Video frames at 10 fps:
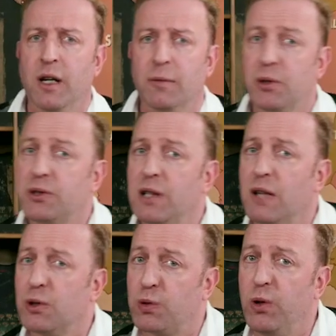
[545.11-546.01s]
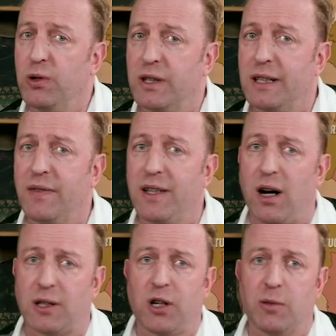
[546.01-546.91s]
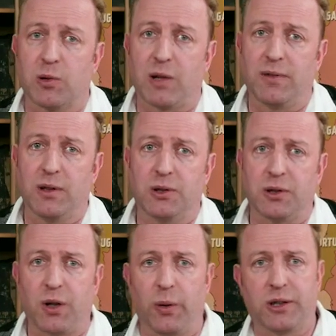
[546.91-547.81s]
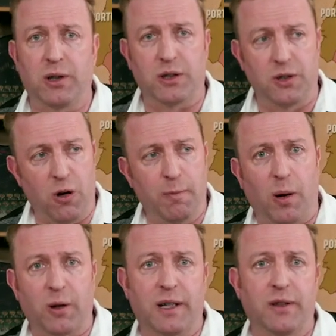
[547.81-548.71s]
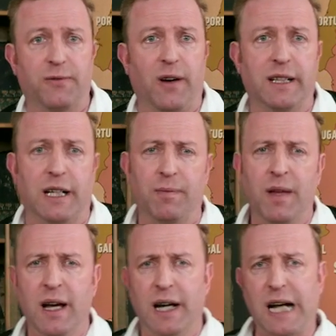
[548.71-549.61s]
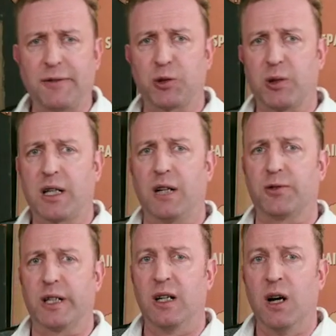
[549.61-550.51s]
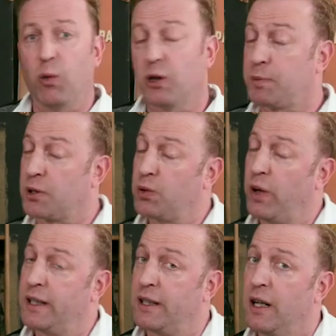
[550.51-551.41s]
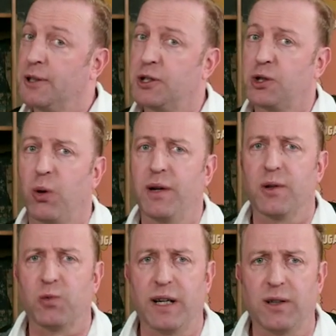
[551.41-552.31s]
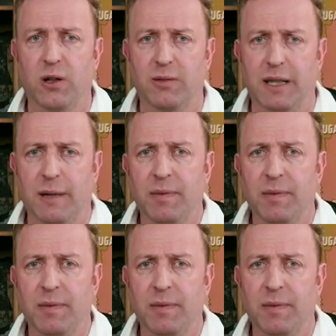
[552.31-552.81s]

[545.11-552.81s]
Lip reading: Brusilov was wounded in the October Revolution, though he took no part in the fighting, and after recovering, was persuaded to join the Red Army.